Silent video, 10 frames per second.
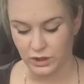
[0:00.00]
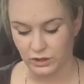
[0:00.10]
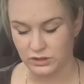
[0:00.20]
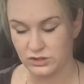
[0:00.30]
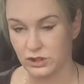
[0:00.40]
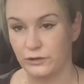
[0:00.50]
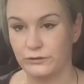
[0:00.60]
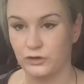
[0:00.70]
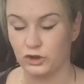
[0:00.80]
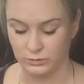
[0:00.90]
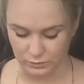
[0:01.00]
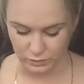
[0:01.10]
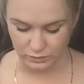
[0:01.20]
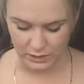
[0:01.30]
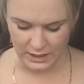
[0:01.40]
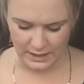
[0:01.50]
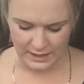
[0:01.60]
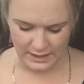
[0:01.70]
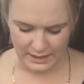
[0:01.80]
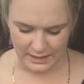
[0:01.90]
You got soft, normal,
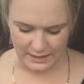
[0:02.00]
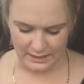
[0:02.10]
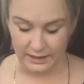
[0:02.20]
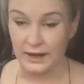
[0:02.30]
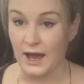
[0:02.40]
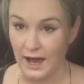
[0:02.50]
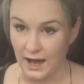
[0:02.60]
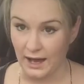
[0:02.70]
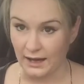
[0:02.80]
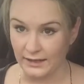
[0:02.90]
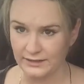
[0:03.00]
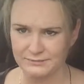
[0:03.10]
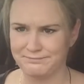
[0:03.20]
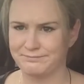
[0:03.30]
and hard.